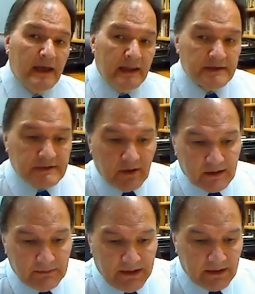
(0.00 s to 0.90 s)
And let's
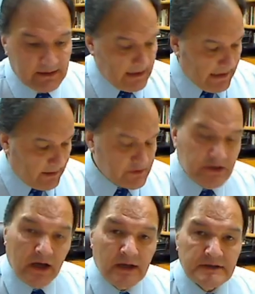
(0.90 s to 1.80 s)
talk about how
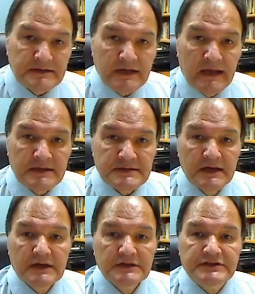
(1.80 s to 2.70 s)
John says
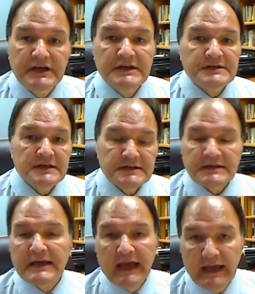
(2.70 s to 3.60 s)
Jesus
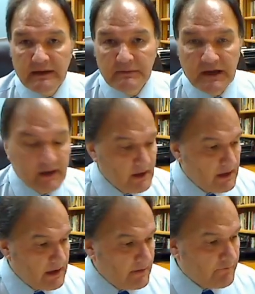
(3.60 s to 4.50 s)
came.
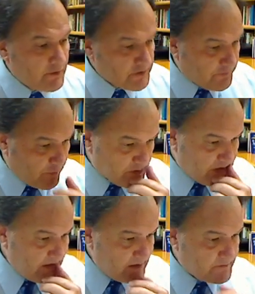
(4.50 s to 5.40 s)
In verse
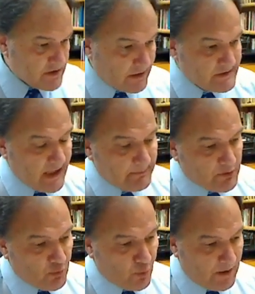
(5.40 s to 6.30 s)
14 of John
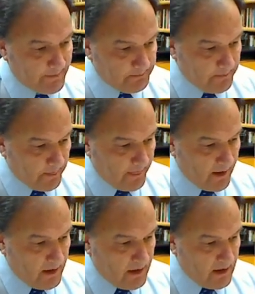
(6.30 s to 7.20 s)
chapter 1,
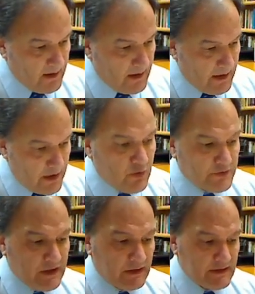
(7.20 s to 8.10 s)
he
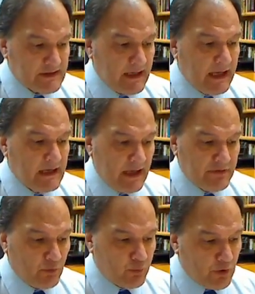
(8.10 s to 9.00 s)
goes on to say, "And
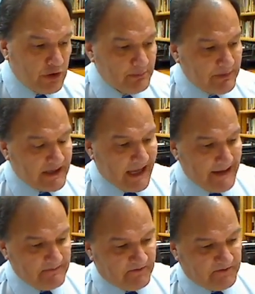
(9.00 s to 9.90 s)
the Word
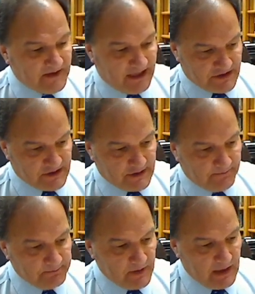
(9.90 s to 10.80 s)
became flesh
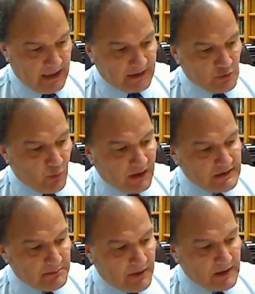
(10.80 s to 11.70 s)
and
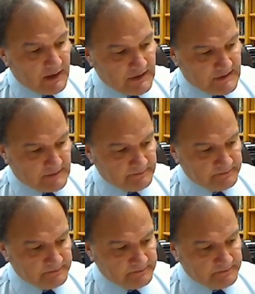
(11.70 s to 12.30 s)
dwelt among us,